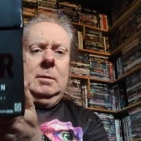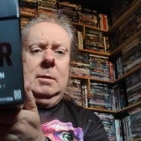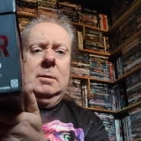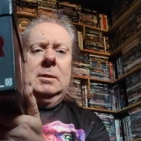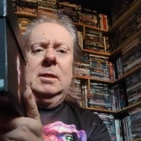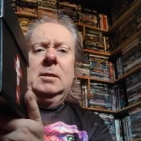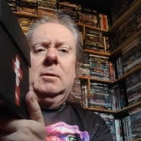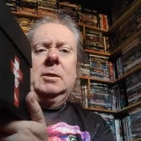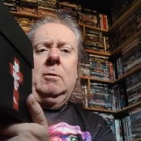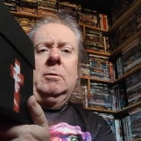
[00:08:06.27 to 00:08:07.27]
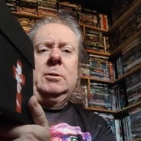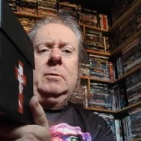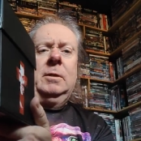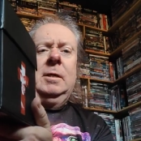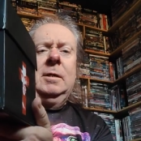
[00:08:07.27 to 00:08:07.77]
You can see there's a nice gloss
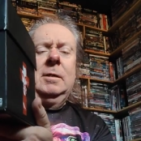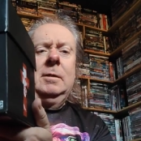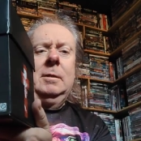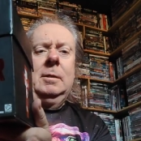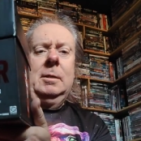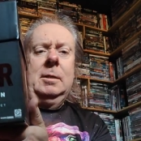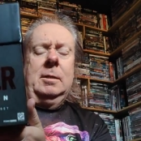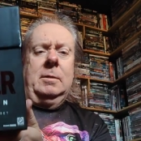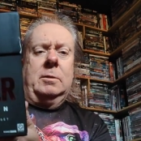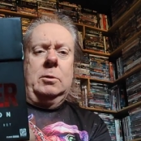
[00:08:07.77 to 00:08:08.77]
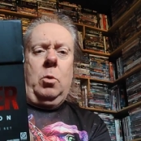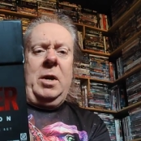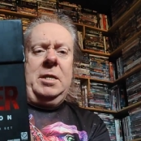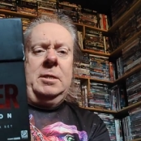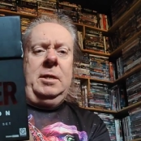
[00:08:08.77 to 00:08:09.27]
on there. There's
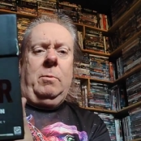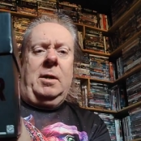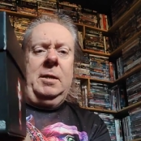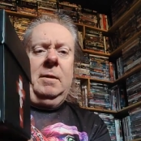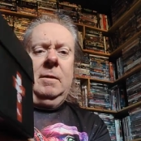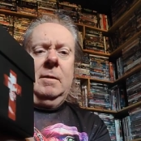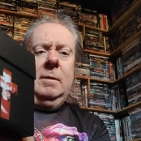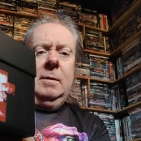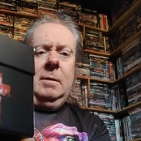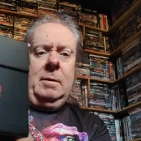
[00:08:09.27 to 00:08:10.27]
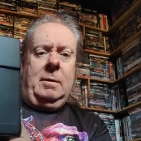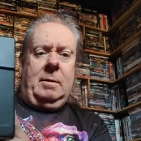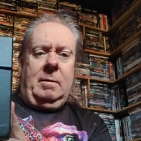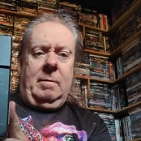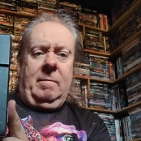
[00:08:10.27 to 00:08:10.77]
21
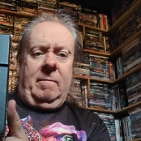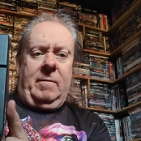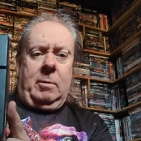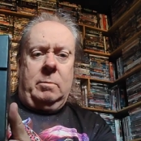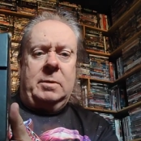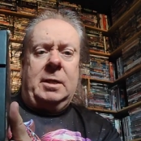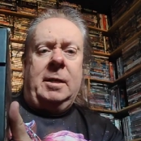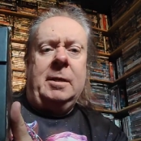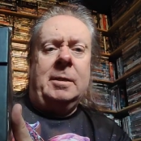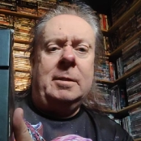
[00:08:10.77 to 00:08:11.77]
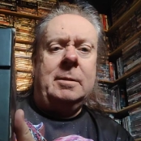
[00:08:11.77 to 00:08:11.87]
films in here.